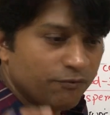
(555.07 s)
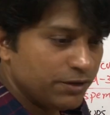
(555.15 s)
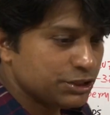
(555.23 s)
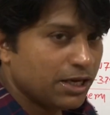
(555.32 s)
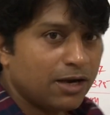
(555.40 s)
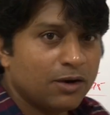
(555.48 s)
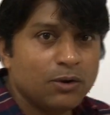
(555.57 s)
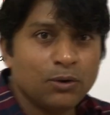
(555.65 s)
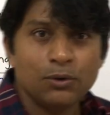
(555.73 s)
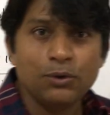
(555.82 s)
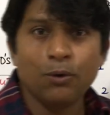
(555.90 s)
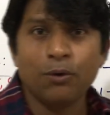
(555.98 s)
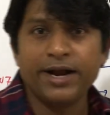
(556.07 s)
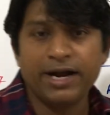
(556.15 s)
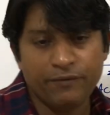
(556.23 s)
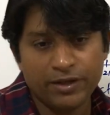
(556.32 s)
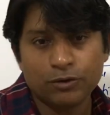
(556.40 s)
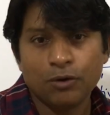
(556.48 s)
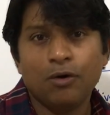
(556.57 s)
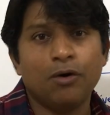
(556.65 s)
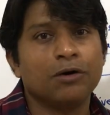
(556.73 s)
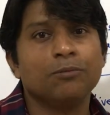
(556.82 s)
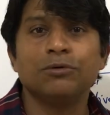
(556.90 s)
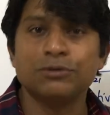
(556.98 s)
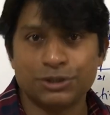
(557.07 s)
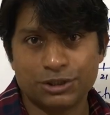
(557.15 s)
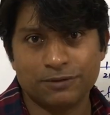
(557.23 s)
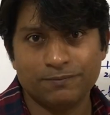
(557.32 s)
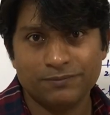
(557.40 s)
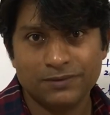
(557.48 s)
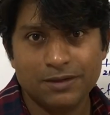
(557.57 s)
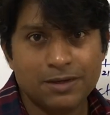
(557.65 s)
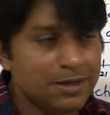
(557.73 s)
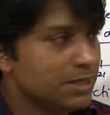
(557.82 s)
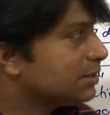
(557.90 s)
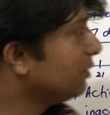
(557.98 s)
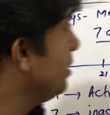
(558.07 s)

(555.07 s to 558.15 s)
which are loaded with hormones. So